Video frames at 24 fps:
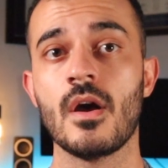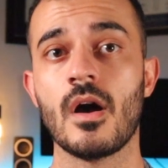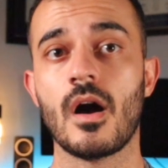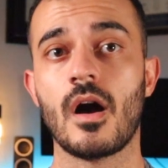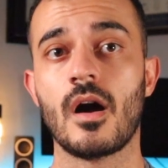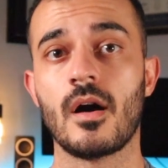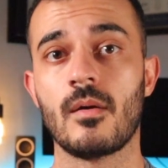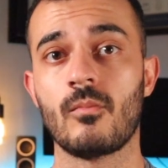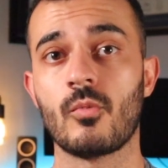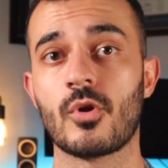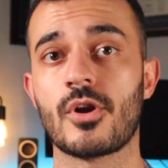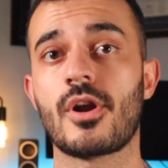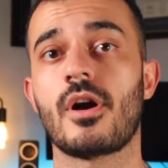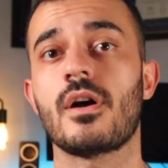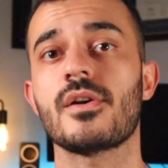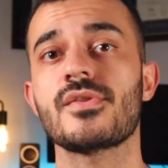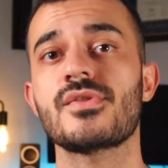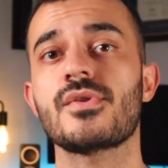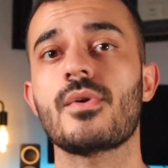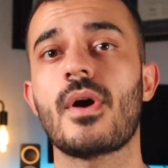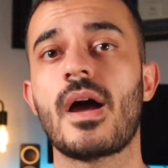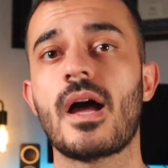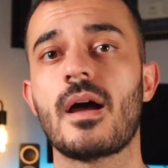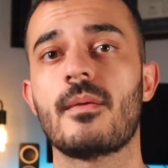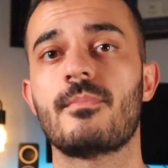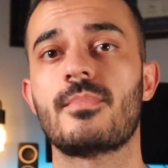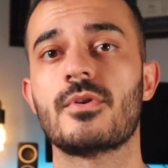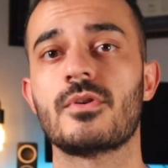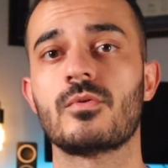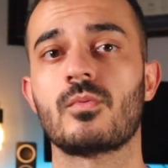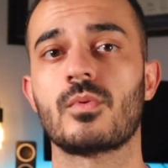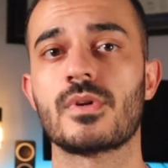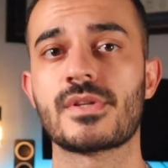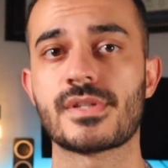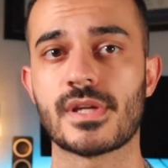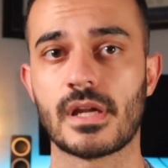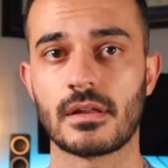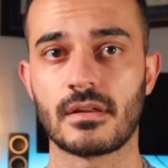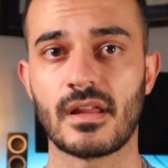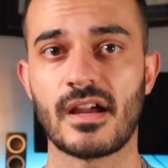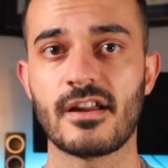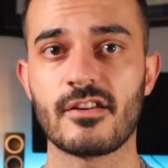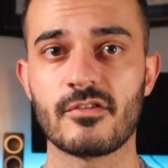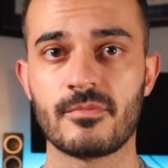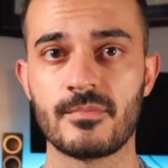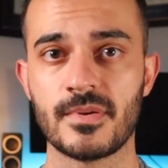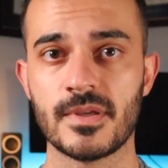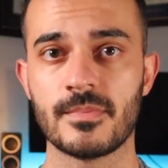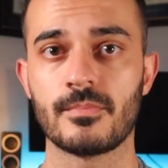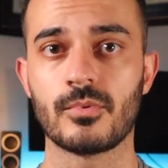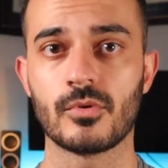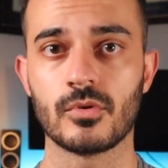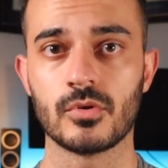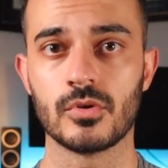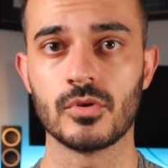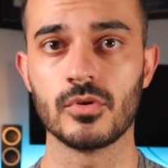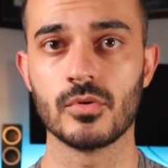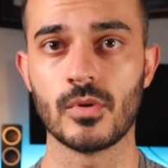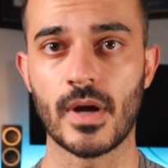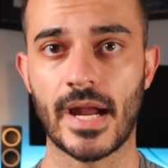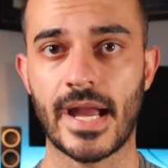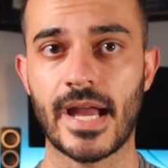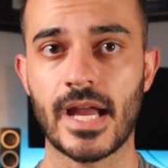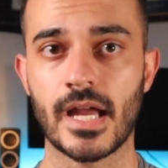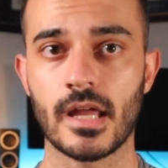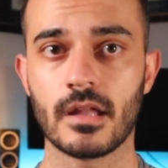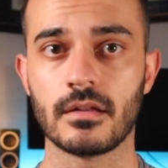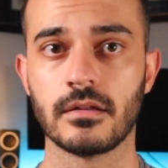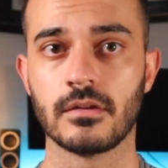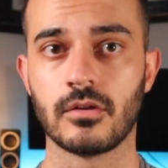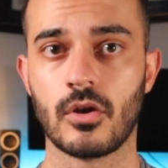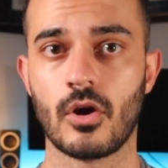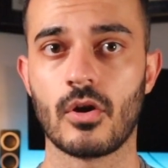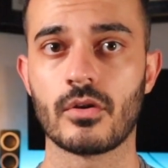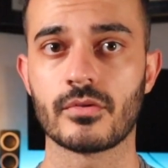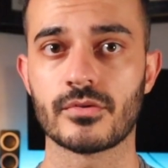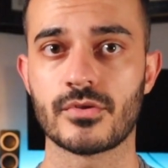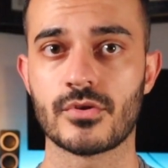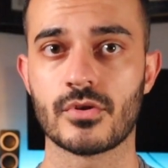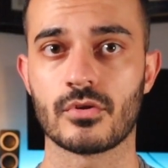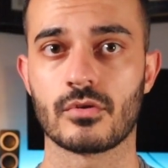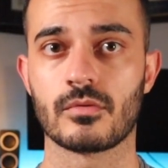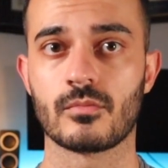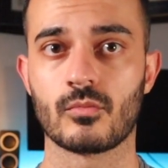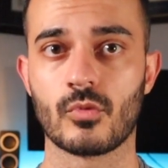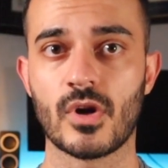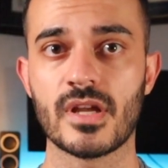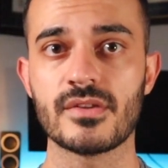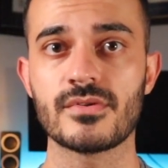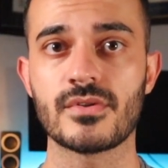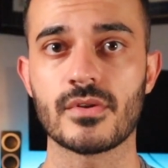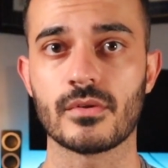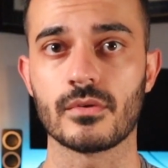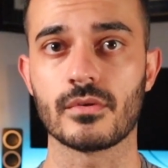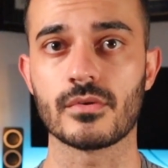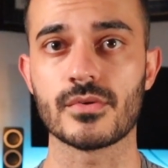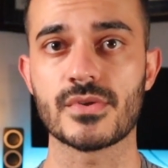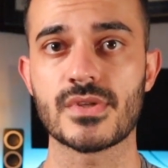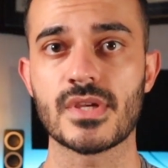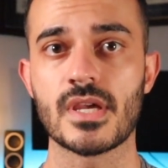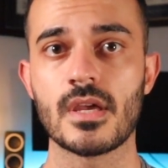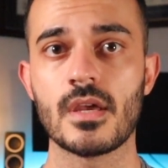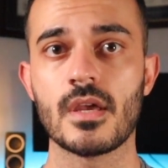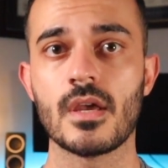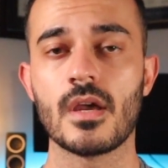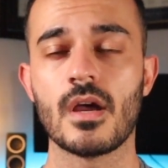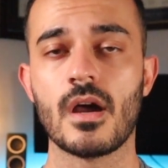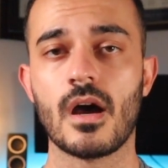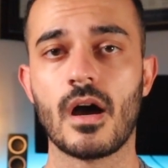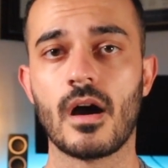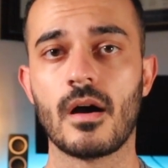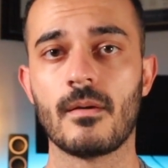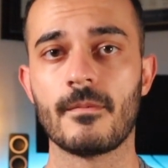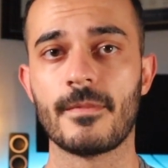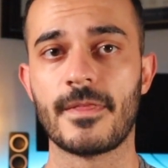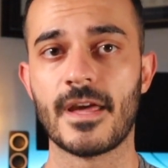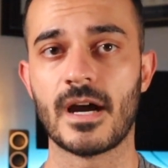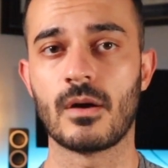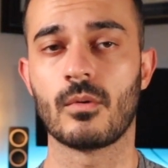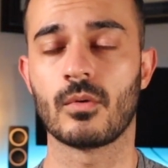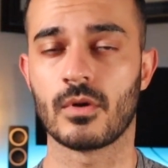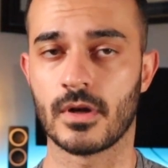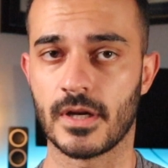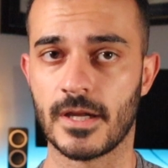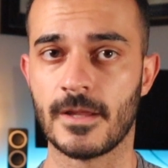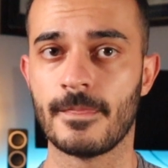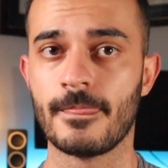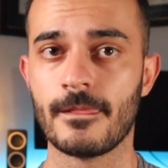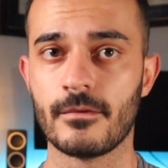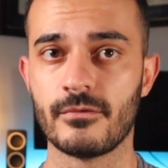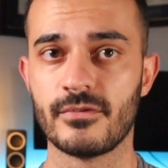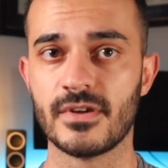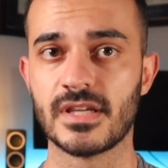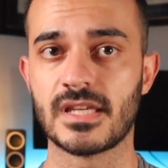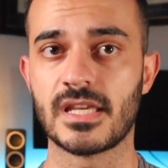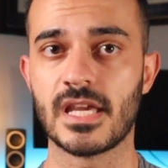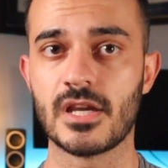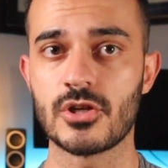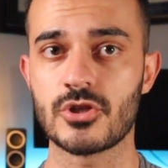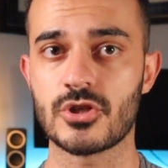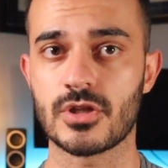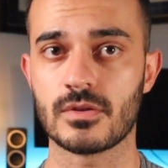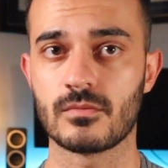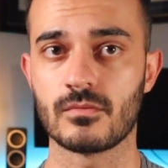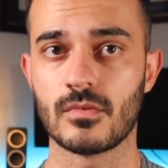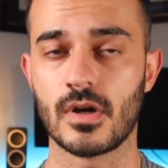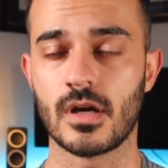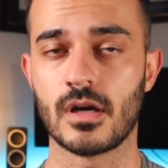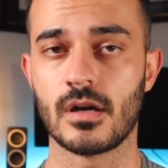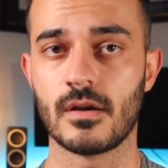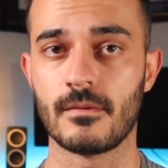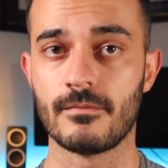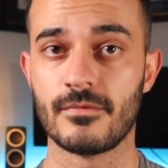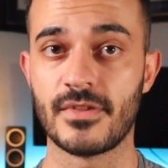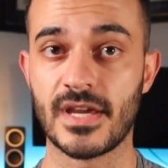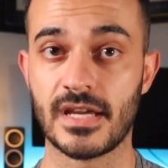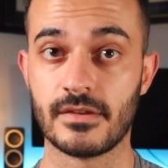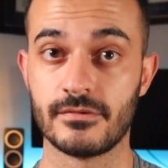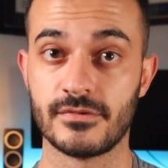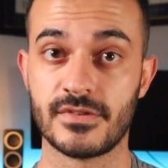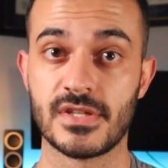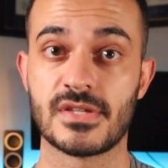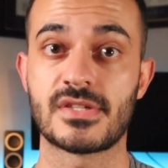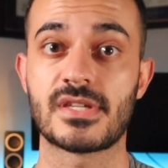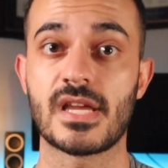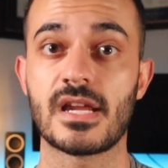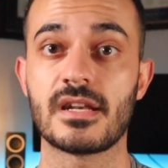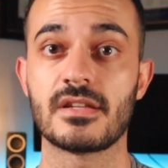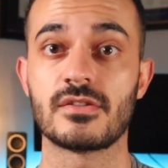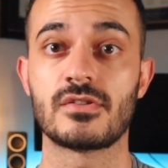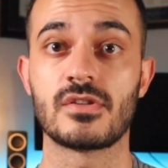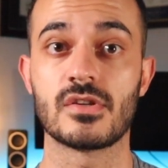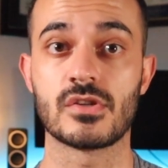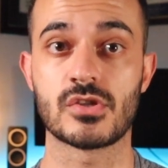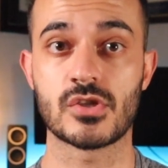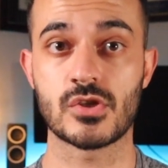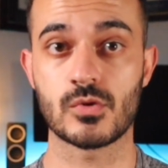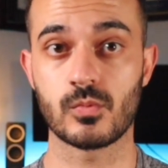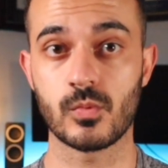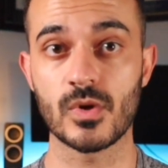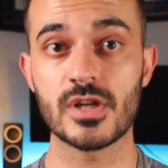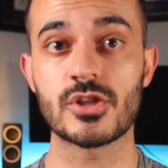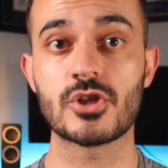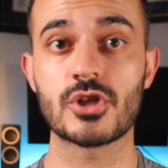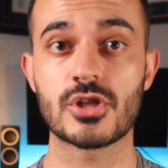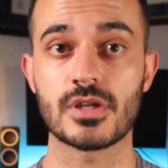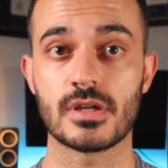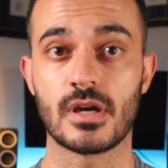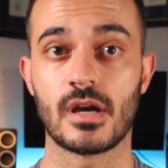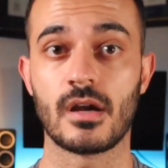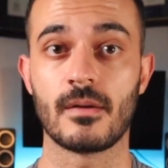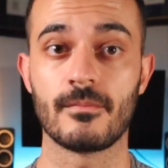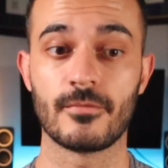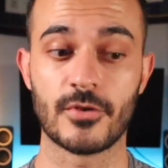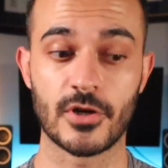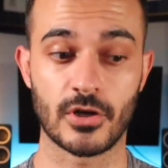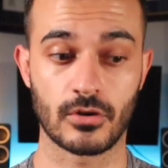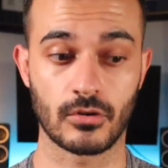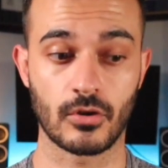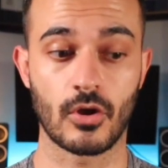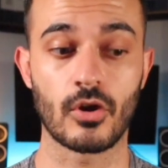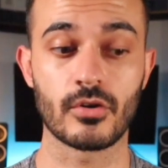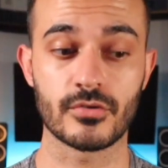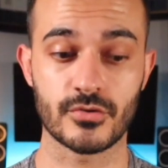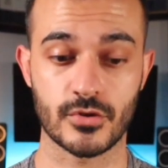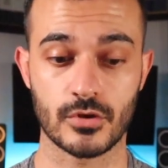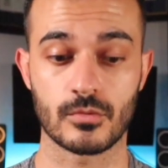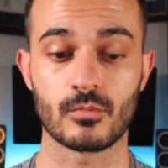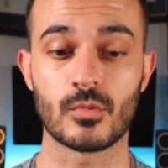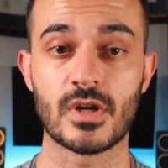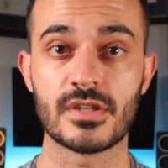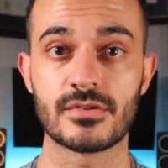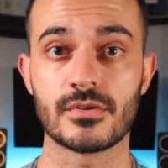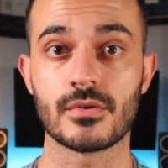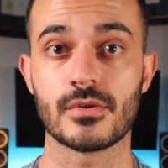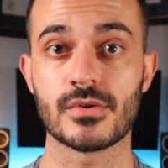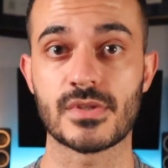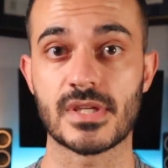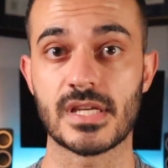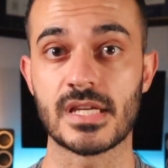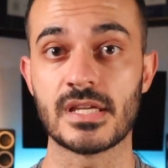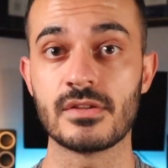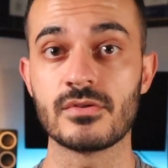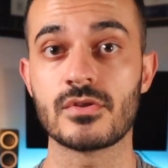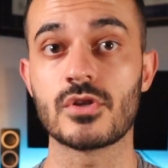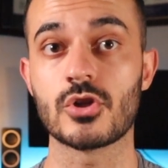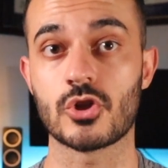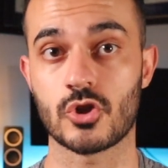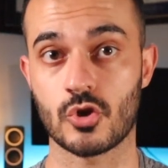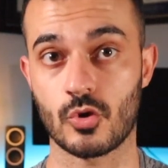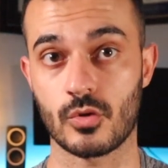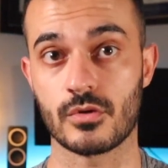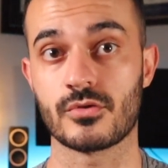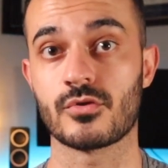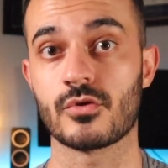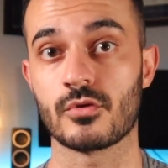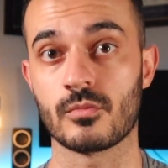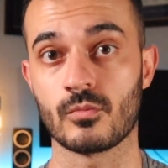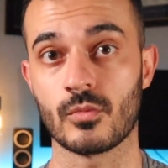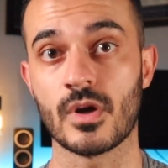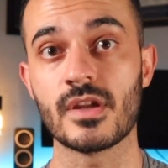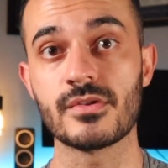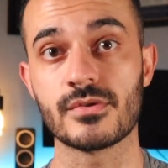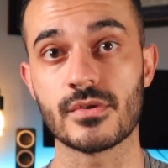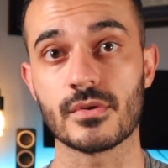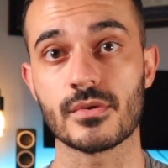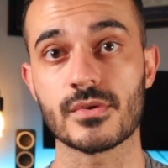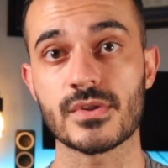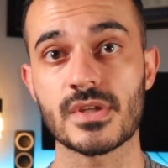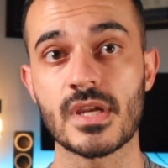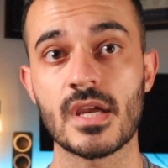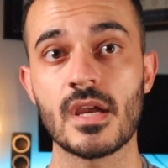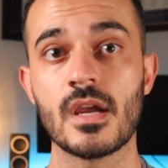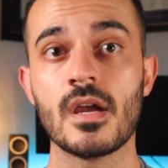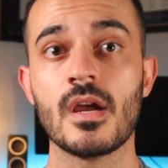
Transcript: What also happened was a lot of people who had long-term rentals that were in the vacation that decided to switch their long-term rentals into short-term rentals.